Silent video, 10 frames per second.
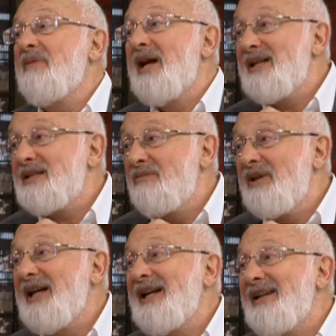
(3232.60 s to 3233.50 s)
Meaning,
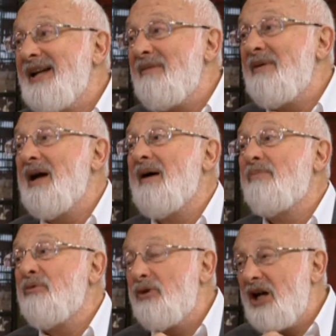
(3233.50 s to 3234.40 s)
I'm not obligating
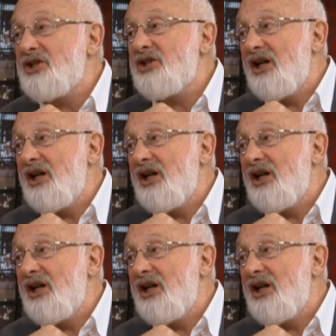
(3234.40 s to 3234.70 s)
anyone.